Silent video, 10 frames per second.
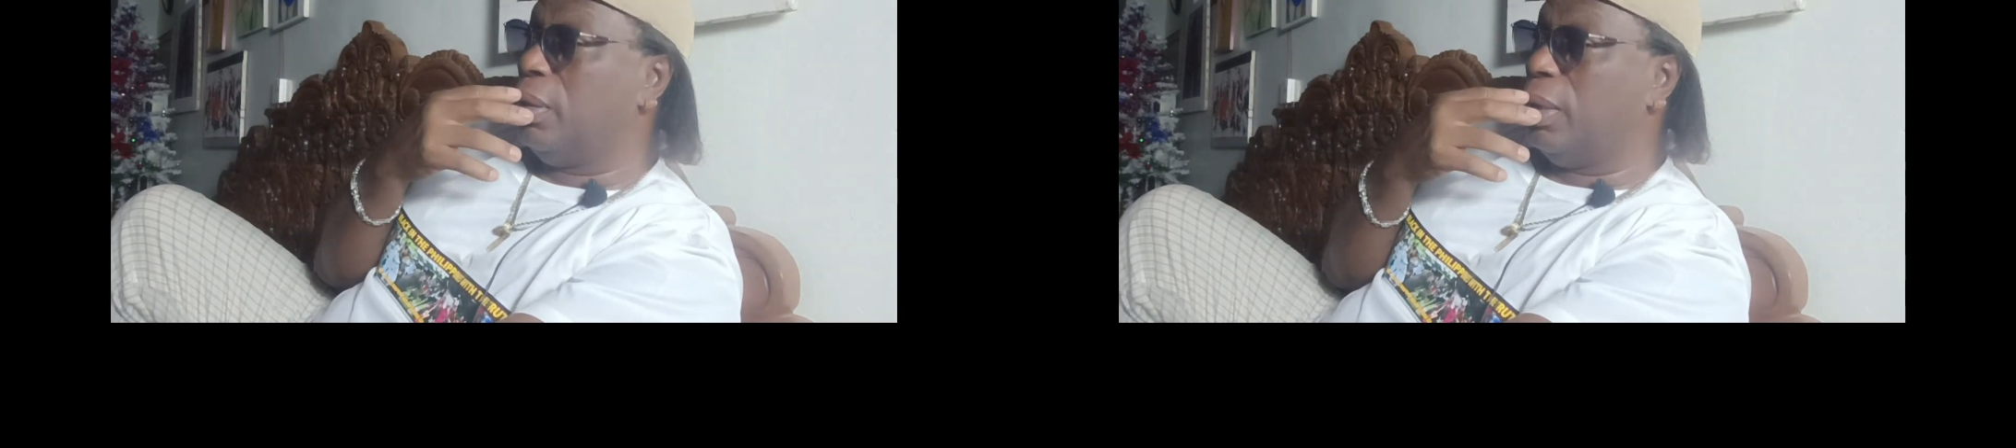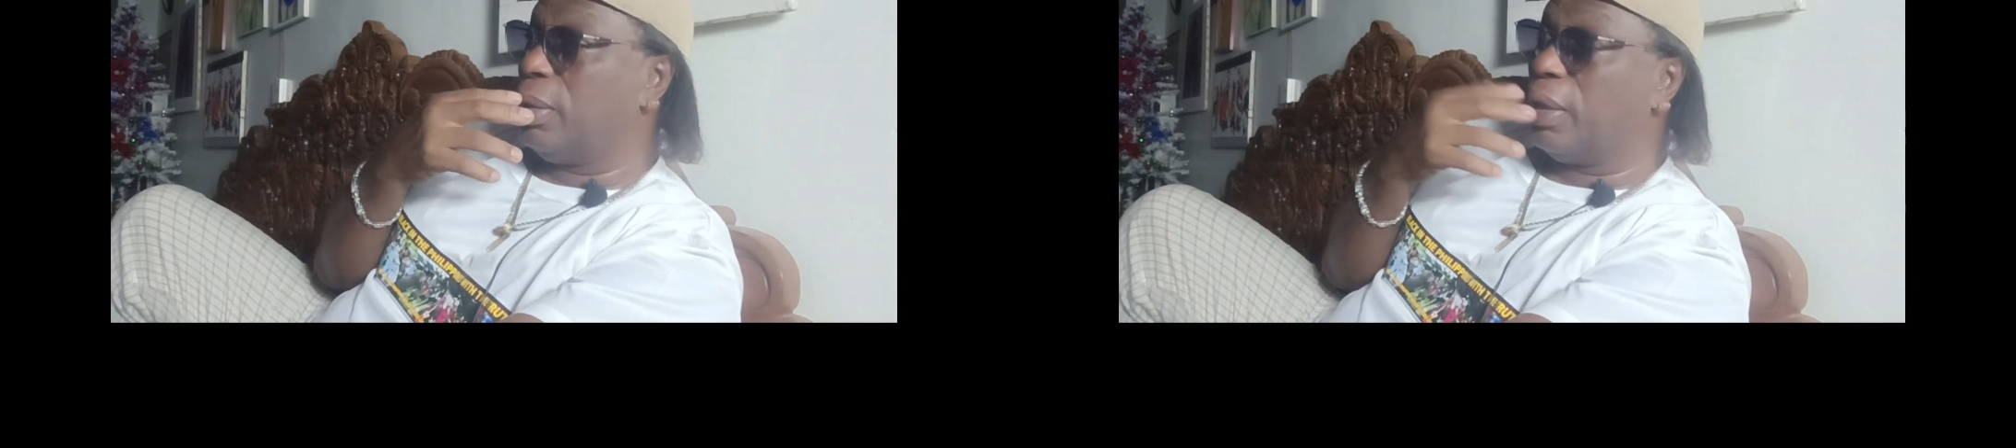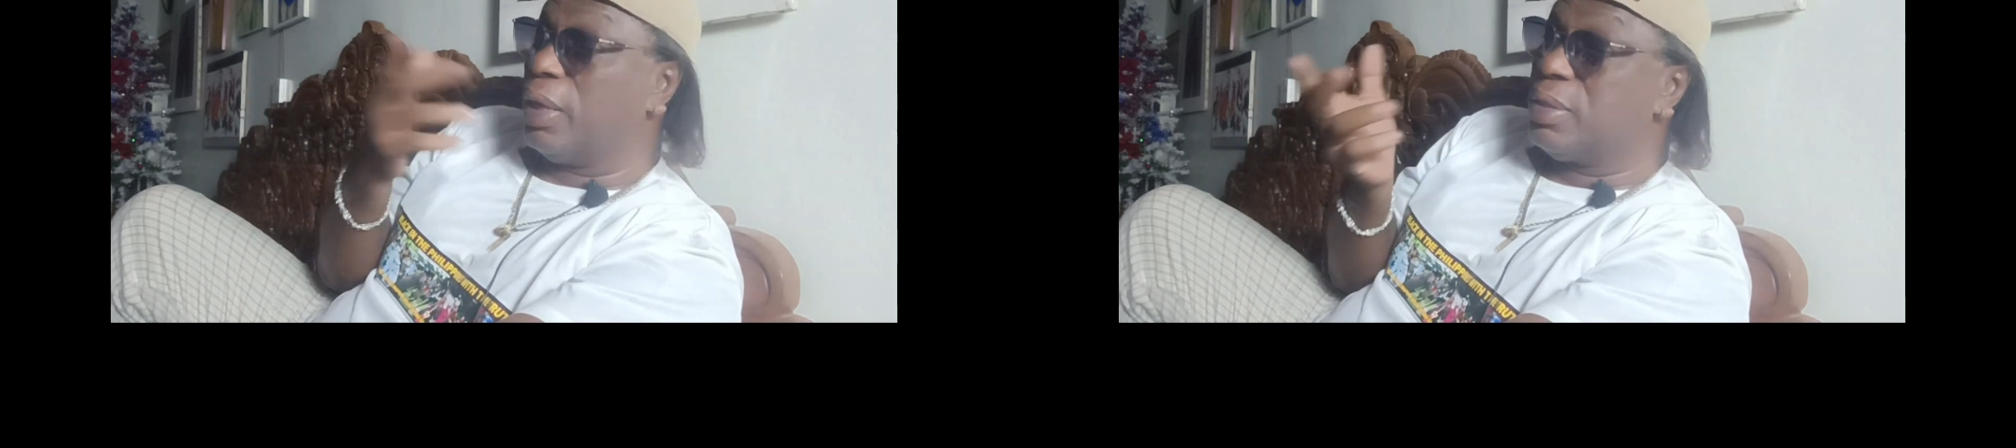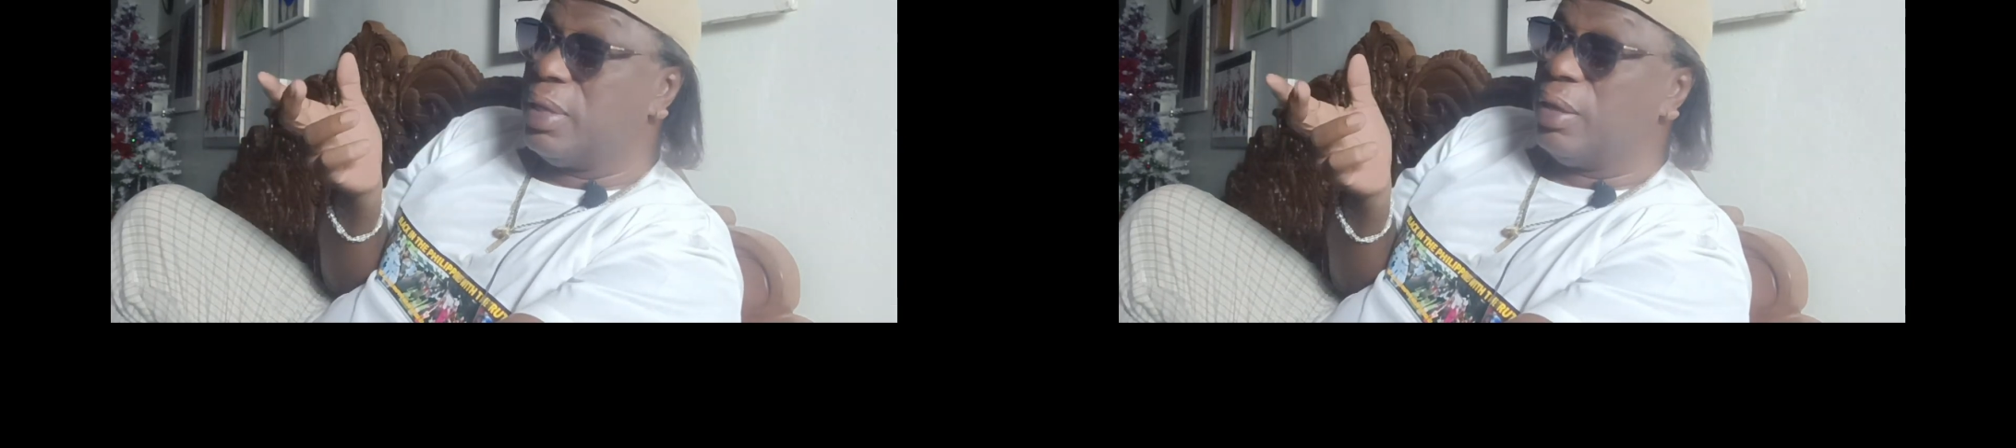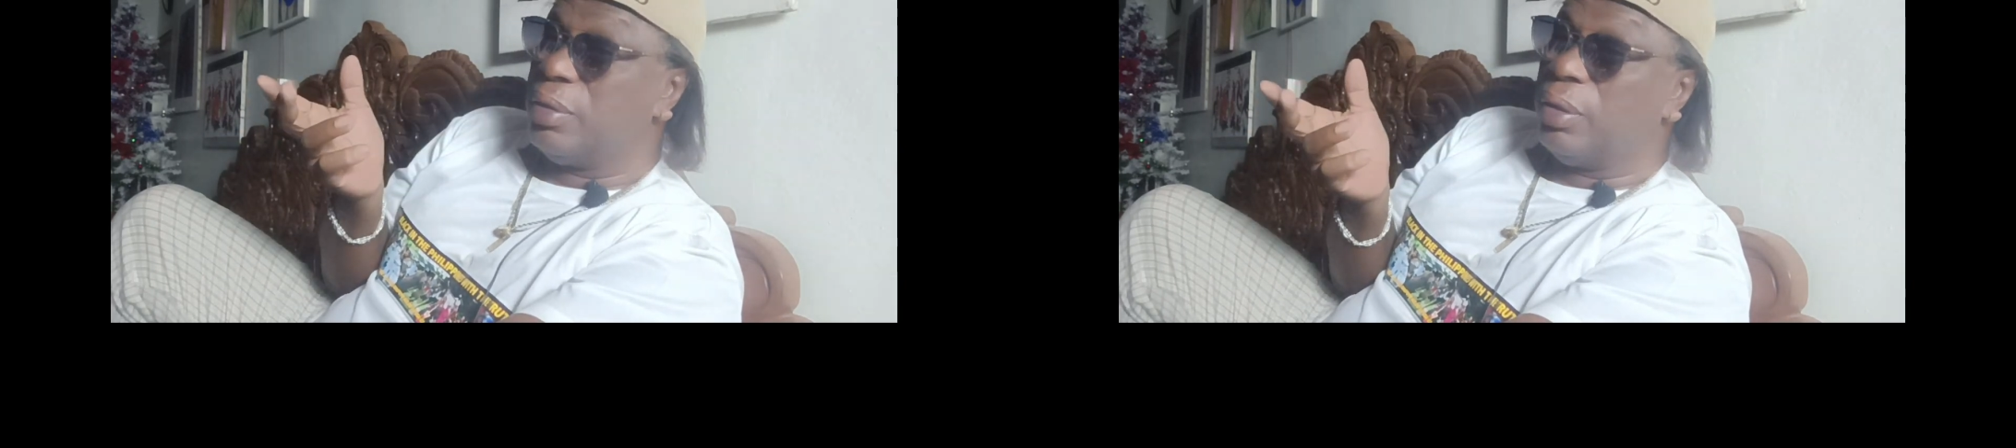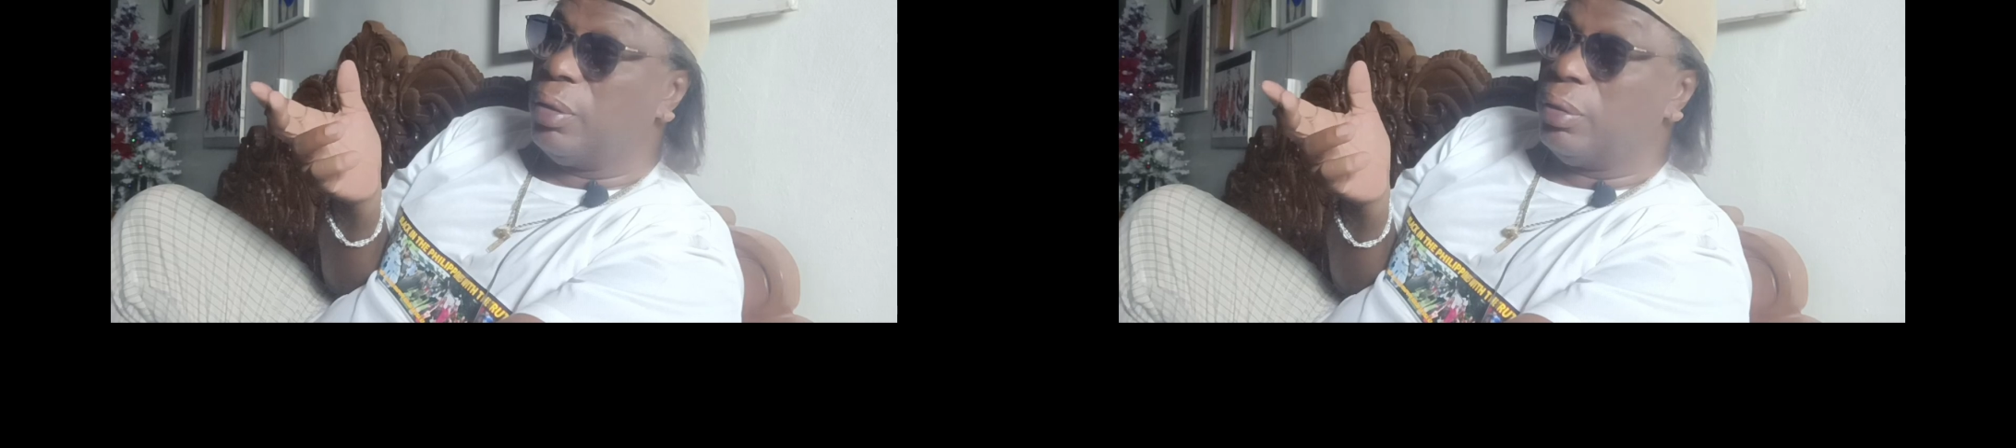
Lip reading: And like I said, I'm